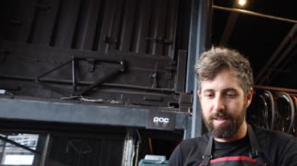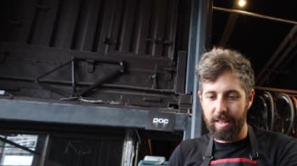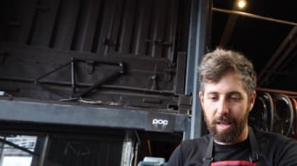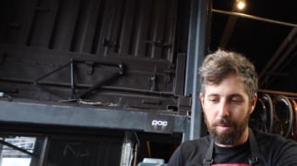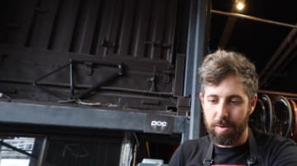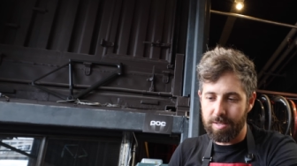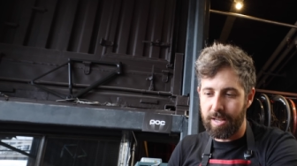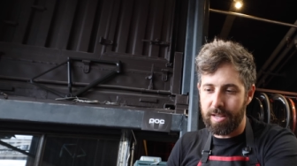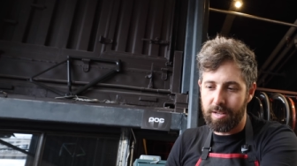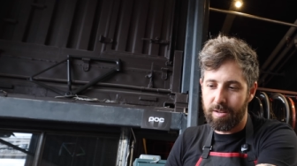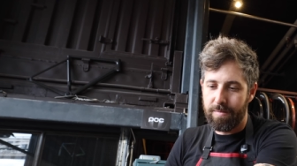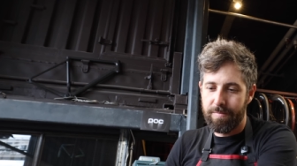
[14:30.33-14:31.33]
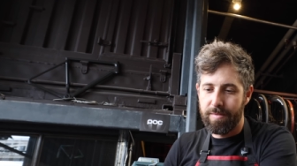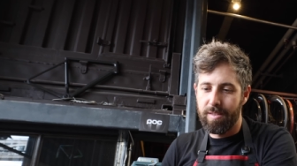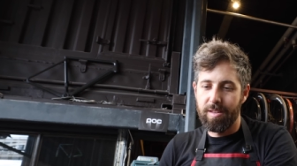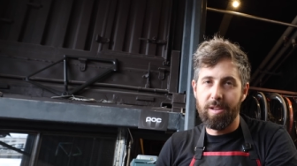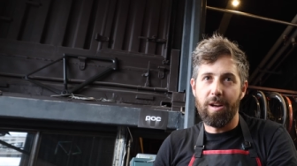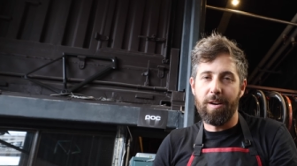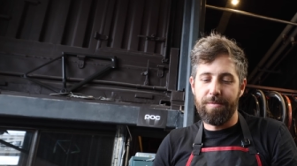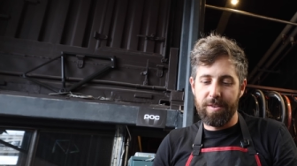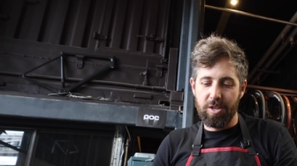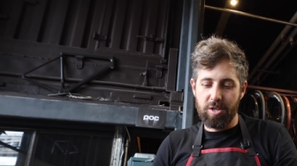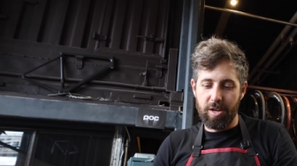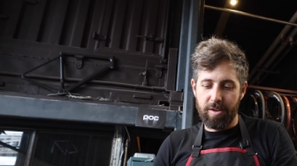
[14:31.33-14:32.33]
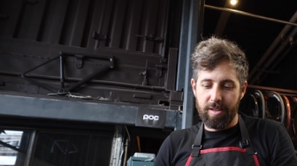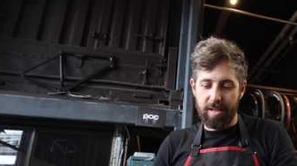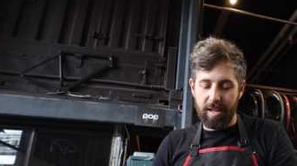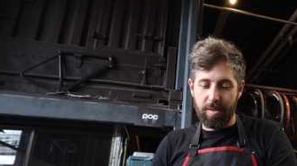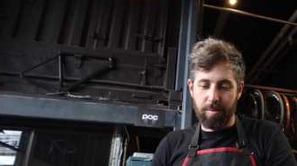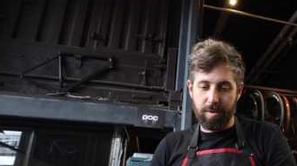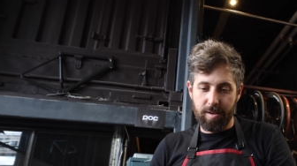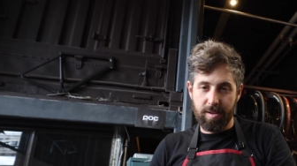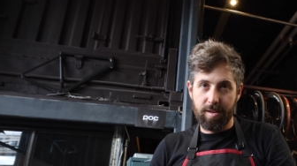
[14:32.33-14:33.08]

The other one's like half an inch lower than the other one.